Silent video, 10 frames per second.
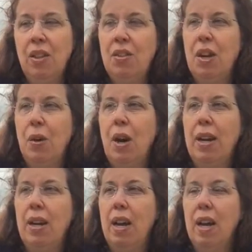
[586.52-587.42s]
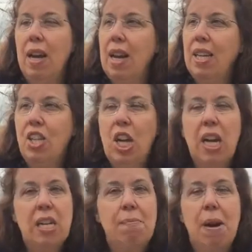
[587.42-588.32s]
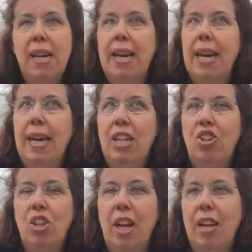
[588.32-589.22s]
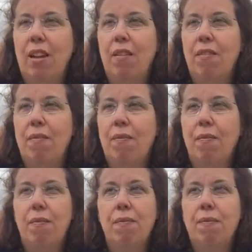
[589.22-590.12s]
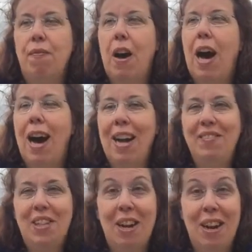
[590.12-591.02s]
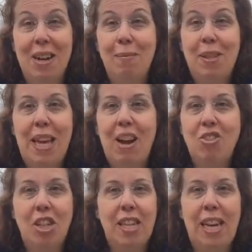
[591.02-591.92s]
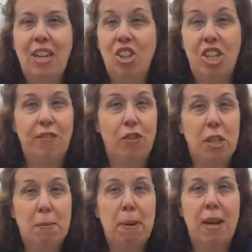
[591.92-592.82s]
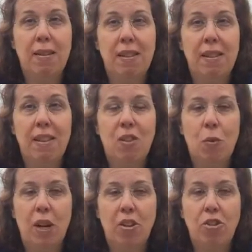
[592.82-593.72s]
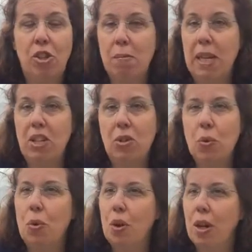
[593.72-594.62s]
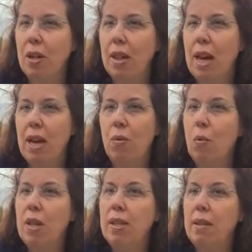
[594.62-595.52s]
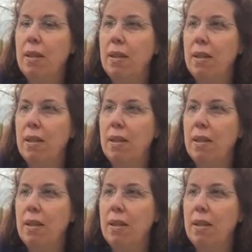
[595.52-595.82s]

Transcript: so I, and I checked my gauge like five times, counted gauge at different spots in the sweater to make sure that it wasn't